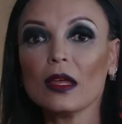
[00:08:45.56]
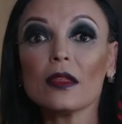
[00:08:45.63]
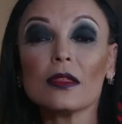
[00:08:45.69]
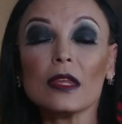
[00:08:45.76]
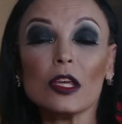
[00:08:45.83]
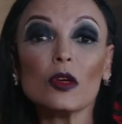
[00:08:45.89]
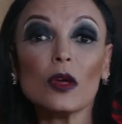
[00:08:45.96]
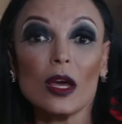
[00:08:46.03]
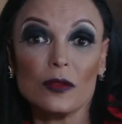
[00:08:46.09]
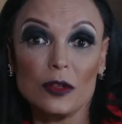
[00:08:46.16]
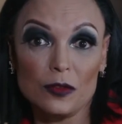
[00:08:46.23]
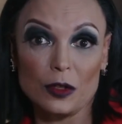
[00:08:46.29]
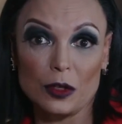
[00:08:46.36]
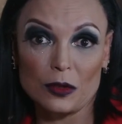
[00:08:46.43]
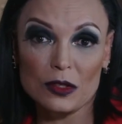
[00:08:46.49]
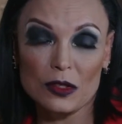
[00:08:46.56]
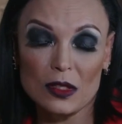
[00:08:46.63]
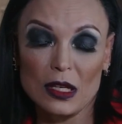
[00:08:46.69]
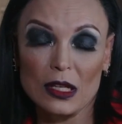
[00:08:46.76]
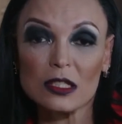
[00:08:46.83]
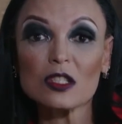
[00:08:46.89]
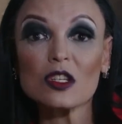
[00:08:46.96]
There you have it, folks.
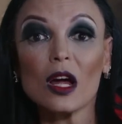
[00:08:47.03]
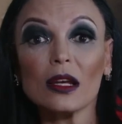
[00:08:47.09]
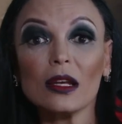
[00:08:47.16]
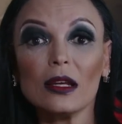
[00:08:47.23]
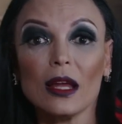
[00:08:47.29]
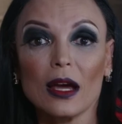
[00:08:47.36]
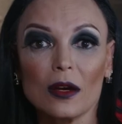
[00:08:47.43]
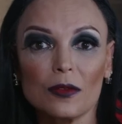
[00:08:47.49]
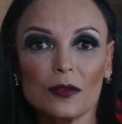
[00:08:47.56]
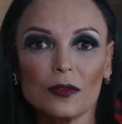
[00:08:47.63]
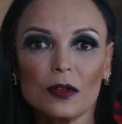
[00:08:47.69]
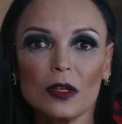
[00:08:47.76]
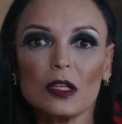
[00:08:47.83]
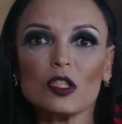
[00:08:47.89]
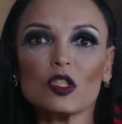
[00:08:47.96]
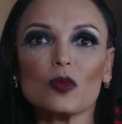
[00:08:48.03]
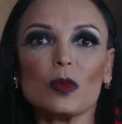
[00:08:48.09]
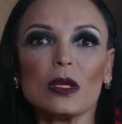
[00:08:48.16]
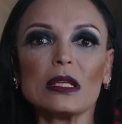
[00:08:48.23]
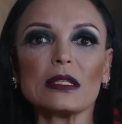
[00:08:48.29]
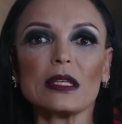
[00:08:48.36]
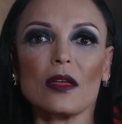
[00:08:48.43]
It's not enough to
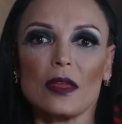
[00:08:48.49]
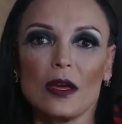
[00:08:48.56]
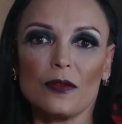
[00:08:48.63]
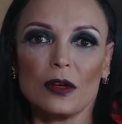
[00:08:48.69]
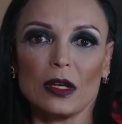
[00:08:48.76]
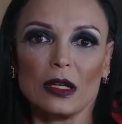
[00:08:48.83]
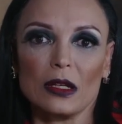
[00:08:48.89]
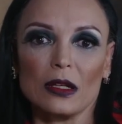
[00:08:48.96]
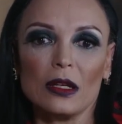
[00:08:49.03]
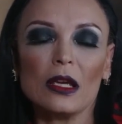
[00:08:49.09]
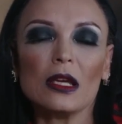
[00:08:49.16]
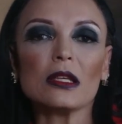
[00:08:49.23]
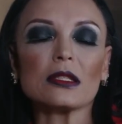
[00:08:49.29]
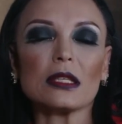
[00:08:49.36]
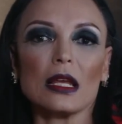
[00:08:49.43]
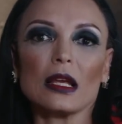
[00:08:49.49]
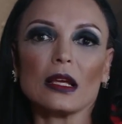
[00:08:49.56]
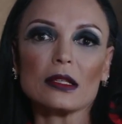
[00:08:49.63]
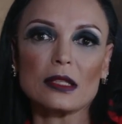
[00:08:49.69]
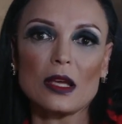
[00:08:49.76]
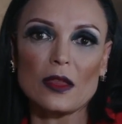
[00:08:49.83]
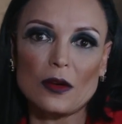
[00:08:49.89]
be South African selling
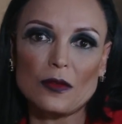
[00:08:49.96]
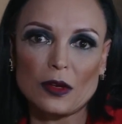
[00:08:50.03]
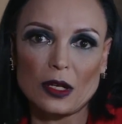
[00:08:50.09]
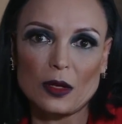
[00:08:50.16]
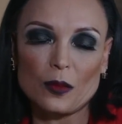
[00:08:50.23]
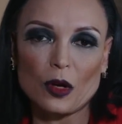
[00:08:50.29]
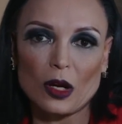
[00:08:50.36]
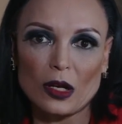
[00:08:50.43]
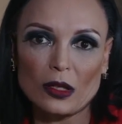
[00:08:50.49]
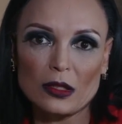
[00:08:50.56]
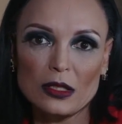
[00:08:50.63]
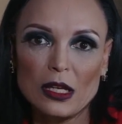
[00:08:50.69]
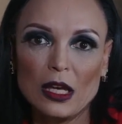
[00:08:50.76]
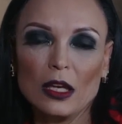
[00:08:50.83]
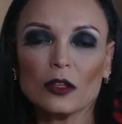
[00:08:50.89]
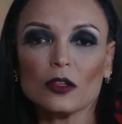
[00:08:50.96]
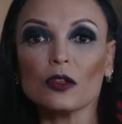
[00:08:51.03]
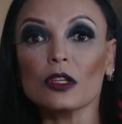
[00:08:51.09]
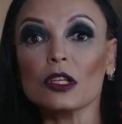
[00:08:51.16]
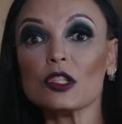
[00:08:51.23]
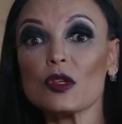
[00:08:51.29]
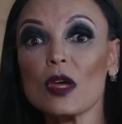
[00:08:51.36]
a South African product. You
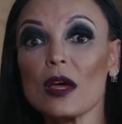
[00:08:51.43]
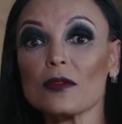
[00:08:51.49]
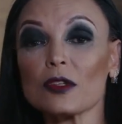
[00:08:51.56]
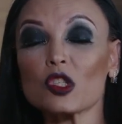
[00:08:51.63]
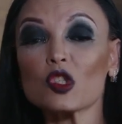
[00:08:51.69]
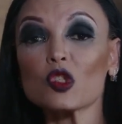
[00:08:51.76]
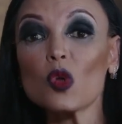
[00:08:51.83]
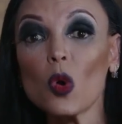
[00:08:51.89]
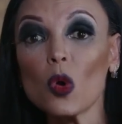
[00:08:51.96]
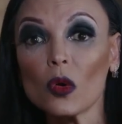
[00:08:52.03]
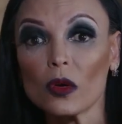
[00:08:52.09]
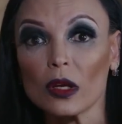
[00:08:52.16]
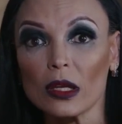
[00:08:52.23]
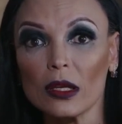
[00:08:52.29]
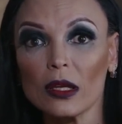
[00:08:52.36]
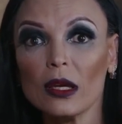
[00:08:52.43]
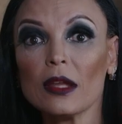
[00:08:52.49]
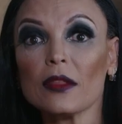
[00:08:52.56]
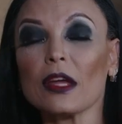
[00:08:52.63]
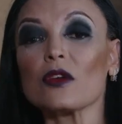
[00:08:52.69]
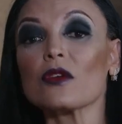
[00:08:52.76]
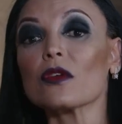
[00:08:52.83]
need to have a story
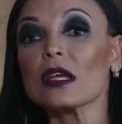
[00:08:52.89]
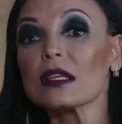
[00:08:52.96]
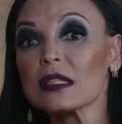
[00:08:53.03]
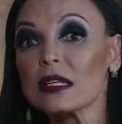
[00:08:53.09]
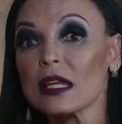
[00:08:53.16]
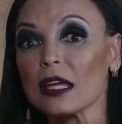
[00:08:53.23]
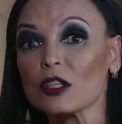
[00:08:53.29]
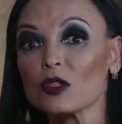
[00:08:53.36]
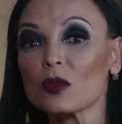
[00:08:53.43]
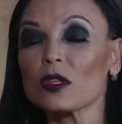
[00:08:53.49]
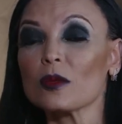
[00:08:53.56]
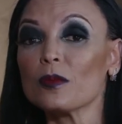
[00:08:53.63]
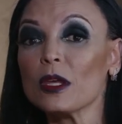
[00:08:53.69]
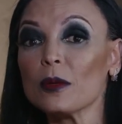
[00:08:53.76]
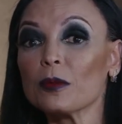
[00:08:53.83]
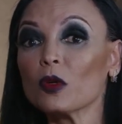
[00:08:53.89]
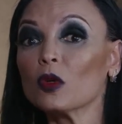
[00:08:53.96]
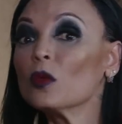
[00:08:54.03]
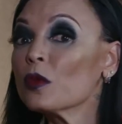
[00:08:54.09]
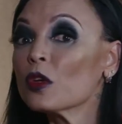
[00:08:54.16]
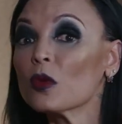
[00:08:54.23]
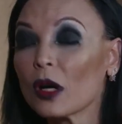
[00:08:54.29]
that resonates with the people
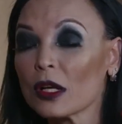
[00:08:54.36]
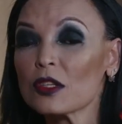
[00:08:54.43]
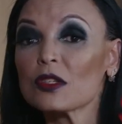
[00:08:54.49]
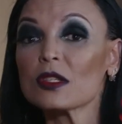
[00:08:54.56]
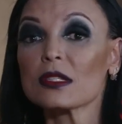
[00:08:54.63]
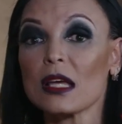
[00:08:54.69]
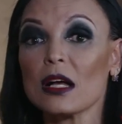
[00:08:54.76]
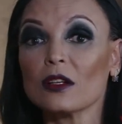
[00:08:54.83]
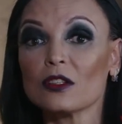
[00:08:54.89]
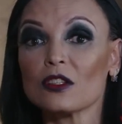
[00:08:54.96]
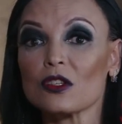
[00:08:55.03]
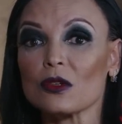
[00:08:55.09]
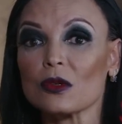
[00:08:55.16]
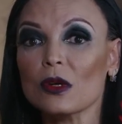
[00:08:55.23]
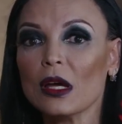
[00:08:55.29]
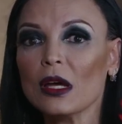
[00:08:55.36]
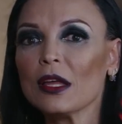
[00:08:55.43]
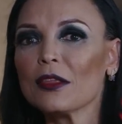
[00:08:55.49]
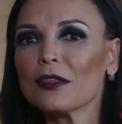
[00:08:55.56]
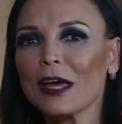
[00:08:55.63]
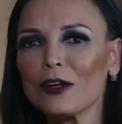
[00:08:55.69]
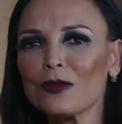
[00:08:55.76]
whom you want to sell to.
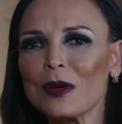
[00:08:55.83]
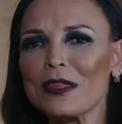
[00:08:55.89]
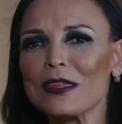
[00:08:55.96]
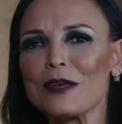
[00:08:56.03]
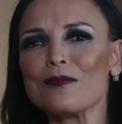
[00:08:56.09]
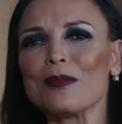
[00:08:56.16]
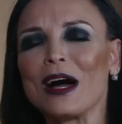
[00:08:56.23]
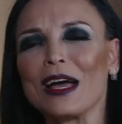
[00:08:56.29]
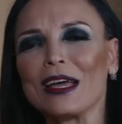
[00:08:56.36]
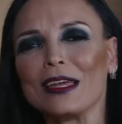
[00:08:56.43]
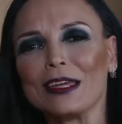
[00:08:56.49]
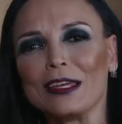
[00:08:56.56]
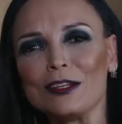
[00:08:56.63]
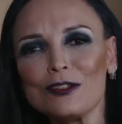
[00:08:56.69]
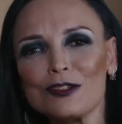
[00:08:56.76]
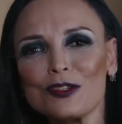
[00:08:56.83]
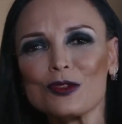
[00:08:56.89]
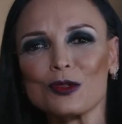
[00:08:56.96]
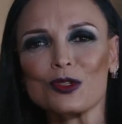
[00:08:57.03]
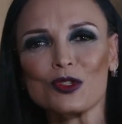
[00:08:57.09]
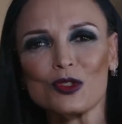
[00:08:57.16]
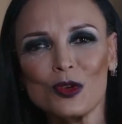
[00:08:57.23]
That way they buy into
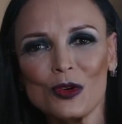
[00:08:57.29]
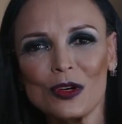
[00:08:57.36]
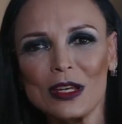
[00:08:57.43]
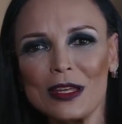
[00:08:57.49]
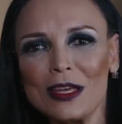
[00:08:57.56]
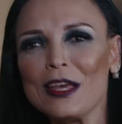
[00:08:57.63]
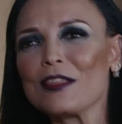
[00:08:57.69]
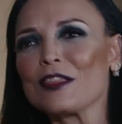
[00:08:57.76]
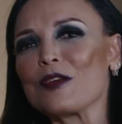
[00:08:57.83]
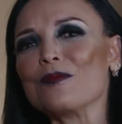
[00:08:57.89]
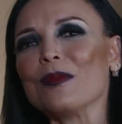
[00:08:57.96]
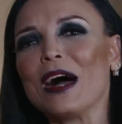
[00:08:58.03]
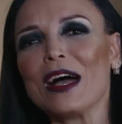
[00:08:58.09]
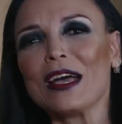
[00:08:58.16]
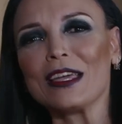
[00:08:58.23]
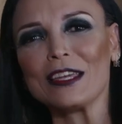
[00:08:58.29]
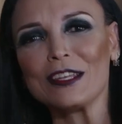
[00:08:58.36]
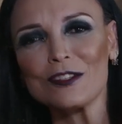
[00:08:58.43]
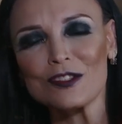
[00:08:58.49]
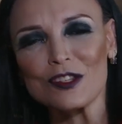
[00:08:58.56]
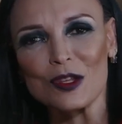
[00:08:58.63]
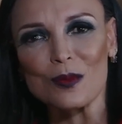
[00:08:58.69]
your story, they buy
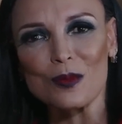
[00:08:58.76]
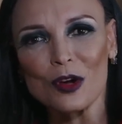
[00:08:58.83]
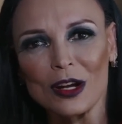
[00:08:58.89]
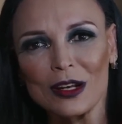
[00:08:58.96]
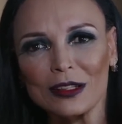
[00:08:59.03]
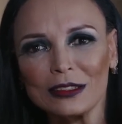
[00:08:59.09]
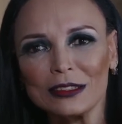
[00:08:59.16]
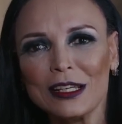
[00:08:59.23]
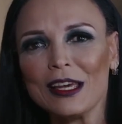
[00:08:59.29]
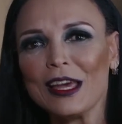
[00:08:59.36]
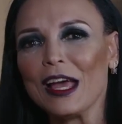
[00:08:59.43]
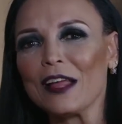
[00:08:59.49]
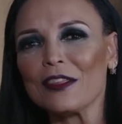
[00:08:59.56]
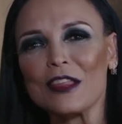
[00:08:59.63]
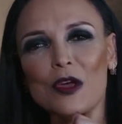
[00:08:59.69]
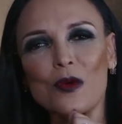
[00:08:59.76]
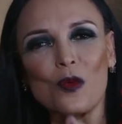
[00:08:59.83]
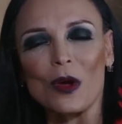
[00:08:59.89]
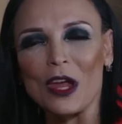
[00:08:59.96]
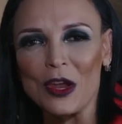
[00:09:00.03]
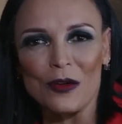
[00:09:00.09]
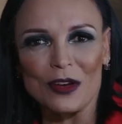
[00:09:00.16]
into the product, and they
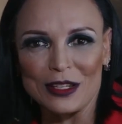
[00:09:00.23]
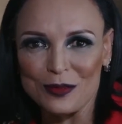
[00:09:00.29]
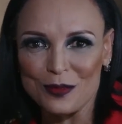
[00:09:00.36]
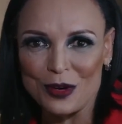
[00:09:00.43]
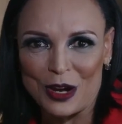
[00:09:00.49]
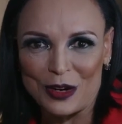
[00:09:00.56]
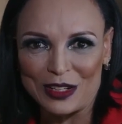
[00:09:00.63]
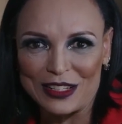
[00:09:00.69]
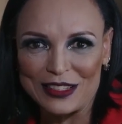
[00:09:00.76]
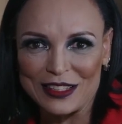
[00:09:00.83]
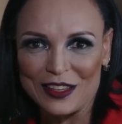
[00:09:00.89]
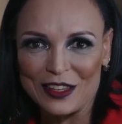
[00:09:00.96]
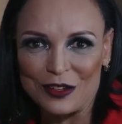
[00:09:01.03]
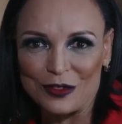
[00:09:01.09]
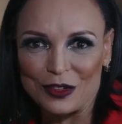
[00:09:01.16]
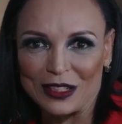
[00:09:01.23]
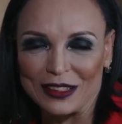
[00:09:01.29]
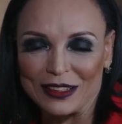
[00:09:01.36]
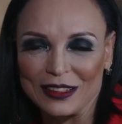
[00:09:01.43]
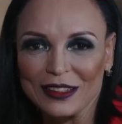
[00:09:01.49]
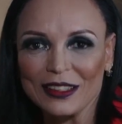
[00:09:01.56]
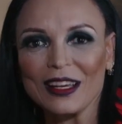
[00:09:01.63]
wear it proudly South
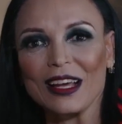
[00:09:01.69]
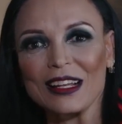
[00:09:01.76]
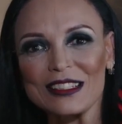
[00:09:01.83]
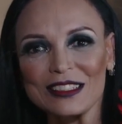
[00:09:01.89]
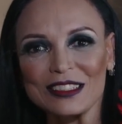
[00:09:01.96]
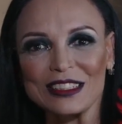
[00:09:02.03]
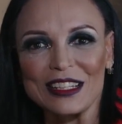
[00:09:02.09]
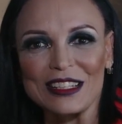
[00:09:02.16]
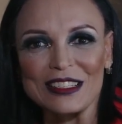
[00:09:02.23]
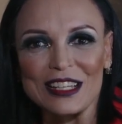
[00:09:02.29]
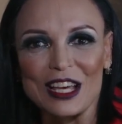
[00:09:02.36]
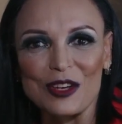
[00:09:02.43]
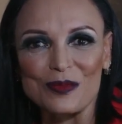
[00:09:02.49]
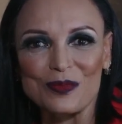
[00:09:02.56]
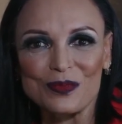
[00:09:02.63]
African. Until next time.